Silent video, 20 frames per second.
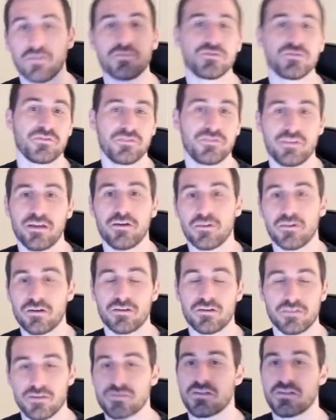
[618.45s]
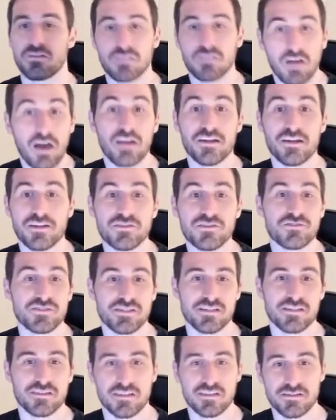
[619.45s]
So there's a lot of interest
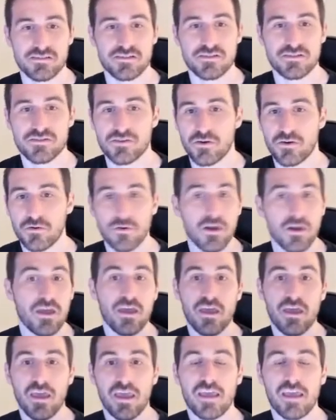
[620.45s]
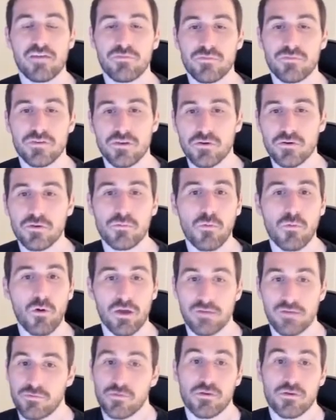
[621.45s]
in this. And so if
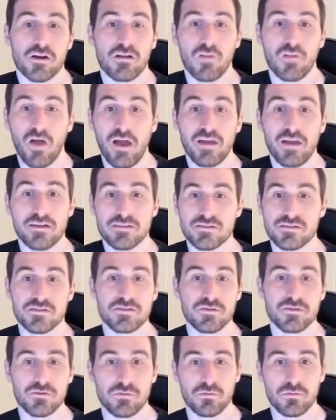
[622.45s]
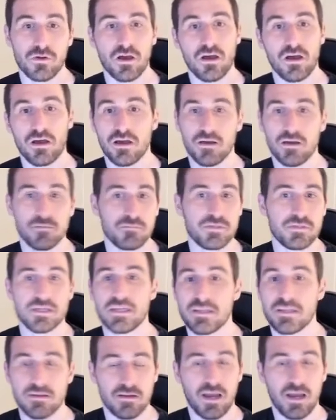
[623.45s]
you're inclined to
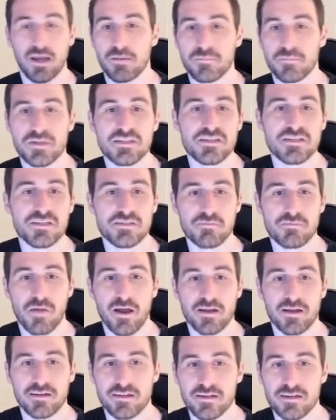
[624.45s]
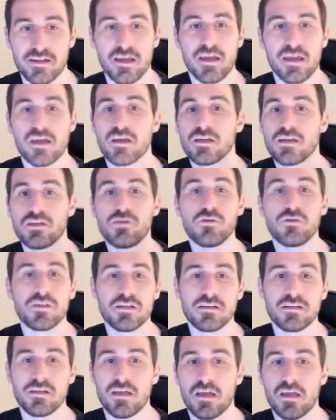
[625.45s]
be kind of business minded, you
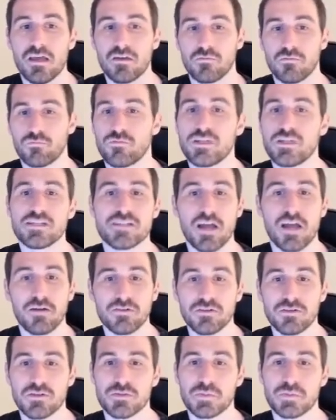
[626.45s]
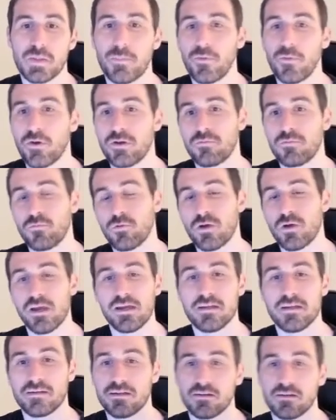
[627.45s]
could reach out to those people
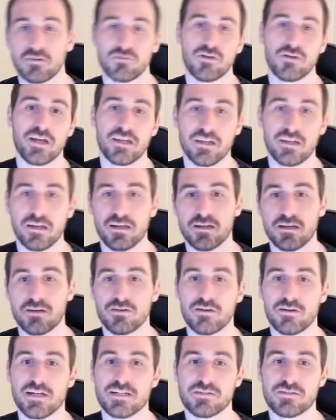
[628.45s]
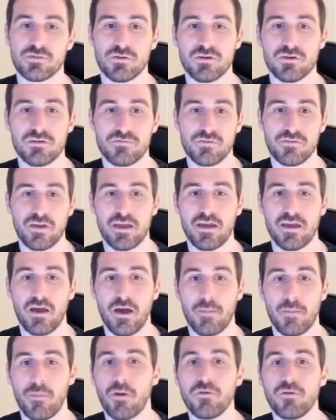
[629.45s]
and create sort of
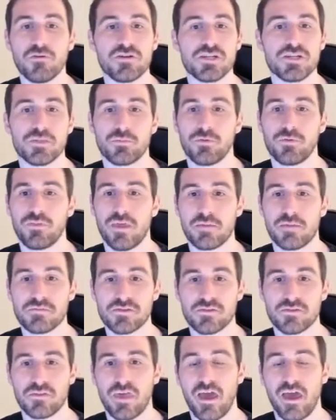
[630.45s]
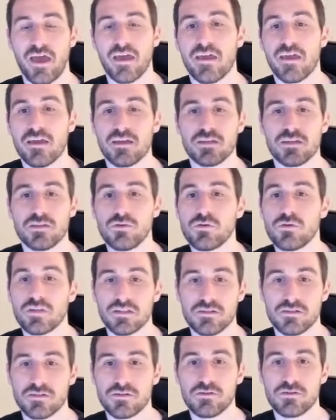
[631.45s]
a partnership with them so that you
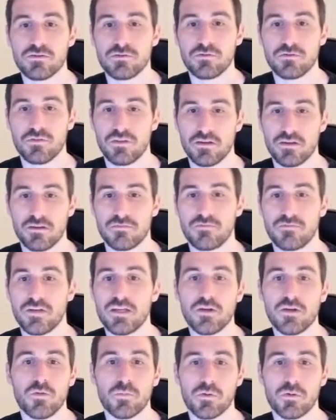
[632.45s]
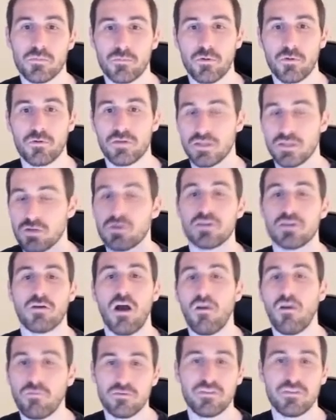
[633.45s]
can do the video promoting. You can
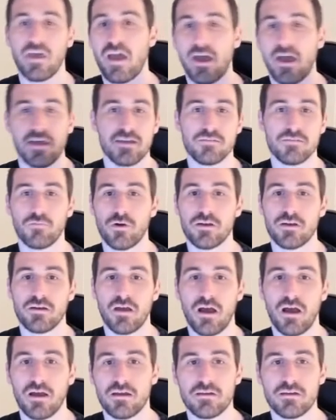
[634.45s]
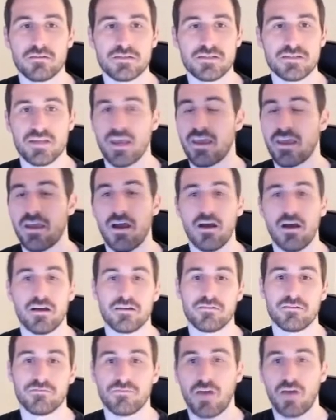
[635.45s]
offer that and whatnot, say
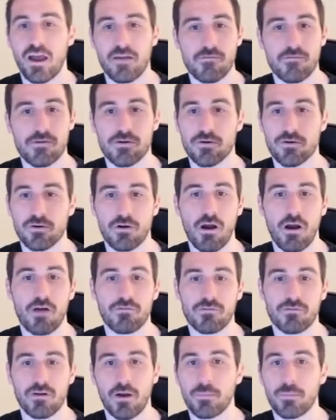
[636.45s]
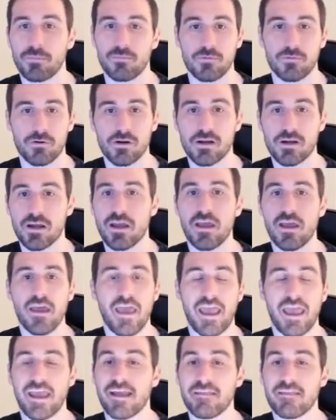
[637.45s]
on Fiverr or Upwork,
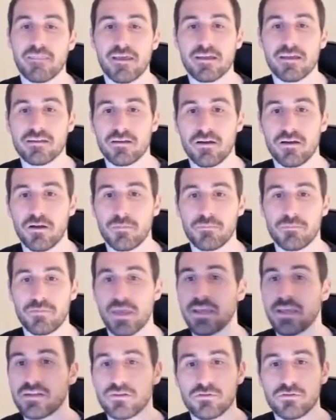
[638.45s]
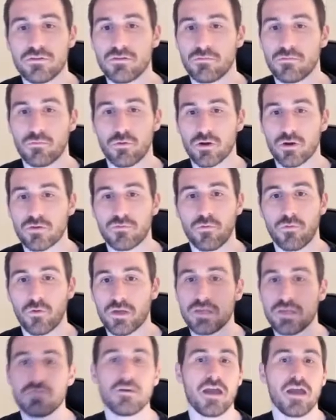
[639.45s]
and then they can do the work for
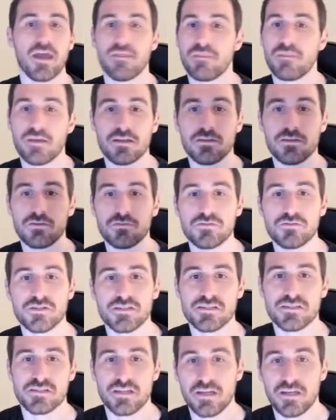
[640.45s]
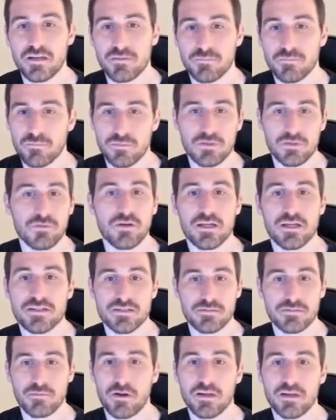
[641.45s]
you, and then you'll get
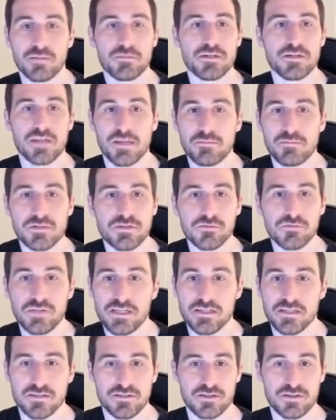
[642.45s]
some money in between.